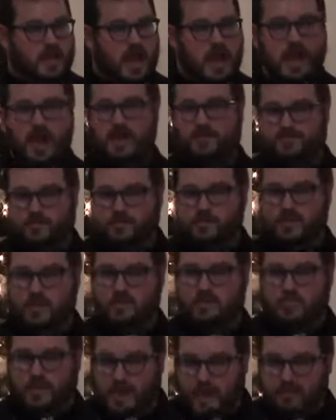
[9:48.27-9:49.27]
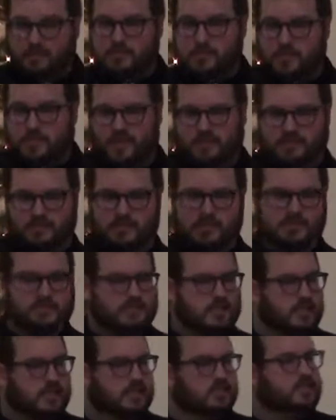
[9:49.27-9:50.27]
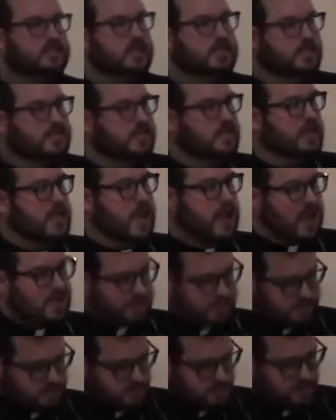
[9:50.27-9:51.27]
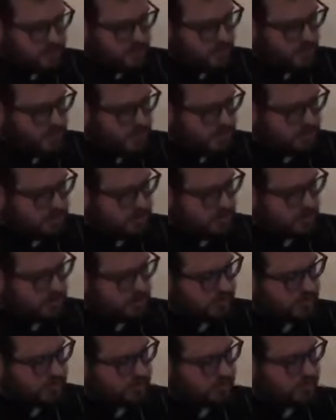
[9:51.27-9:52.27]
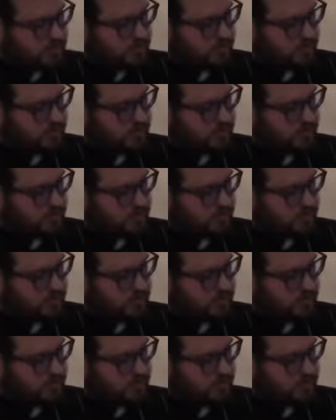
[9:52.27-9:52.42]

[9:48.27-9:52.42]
after they were baptized, they, sent, they then asked these questions.